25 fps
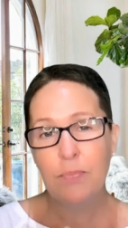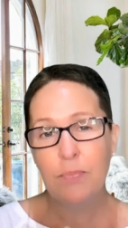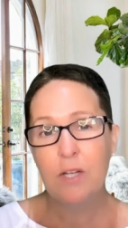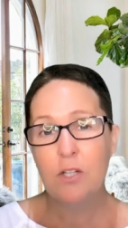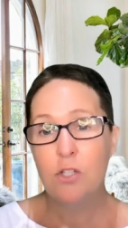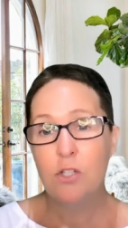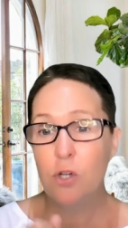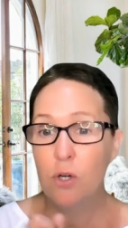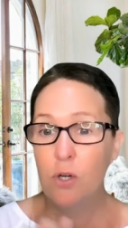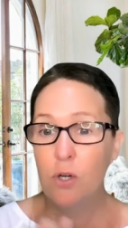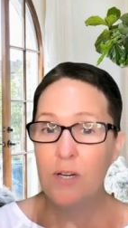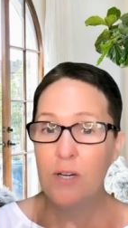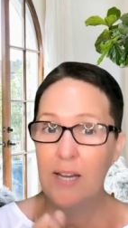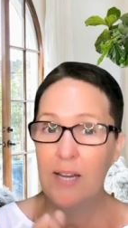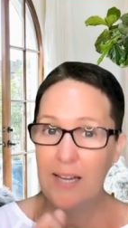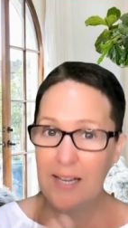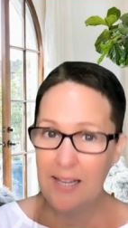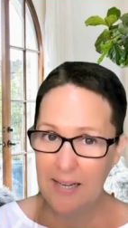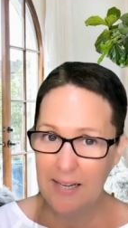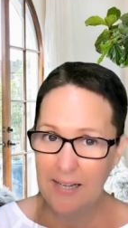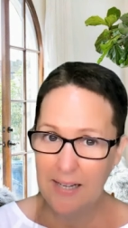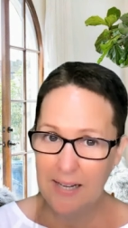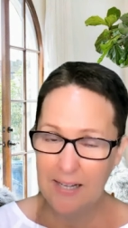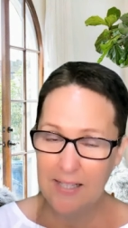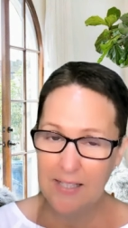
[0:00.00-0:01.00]
don't
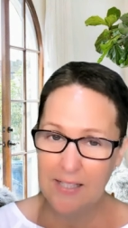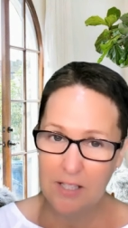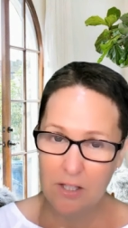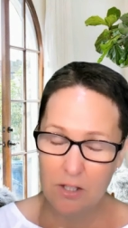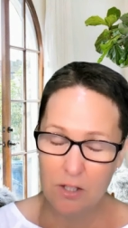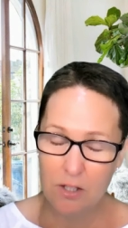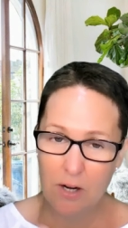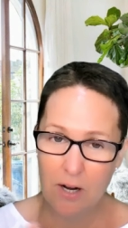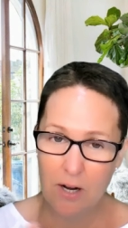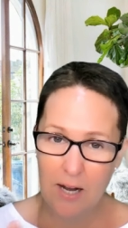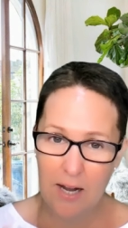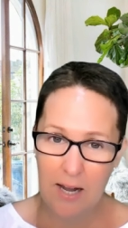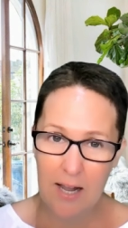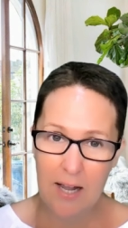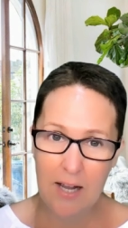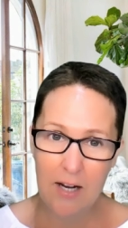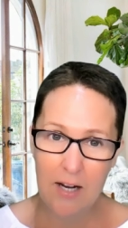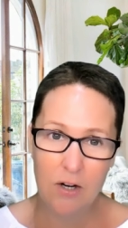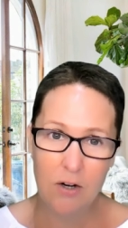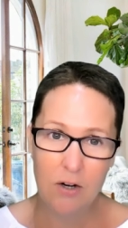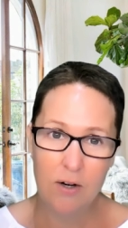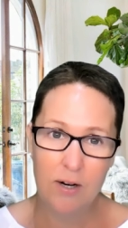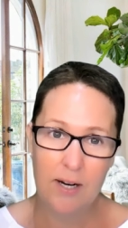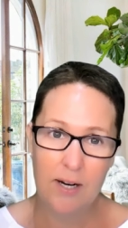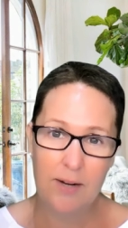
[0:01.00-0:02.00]
eat until you're
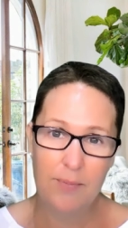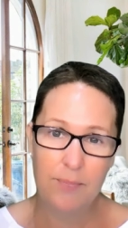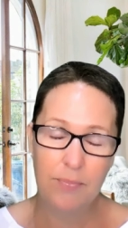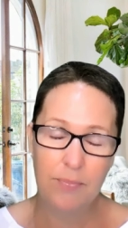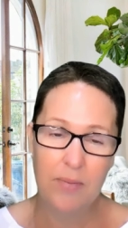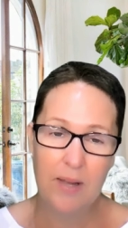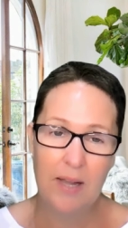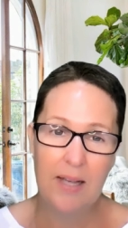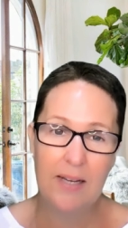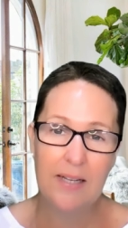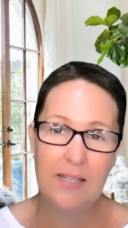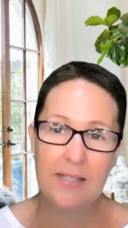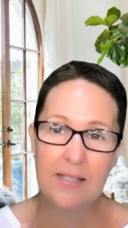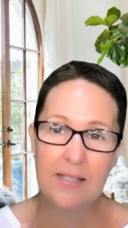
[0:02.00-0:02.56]
hungry, and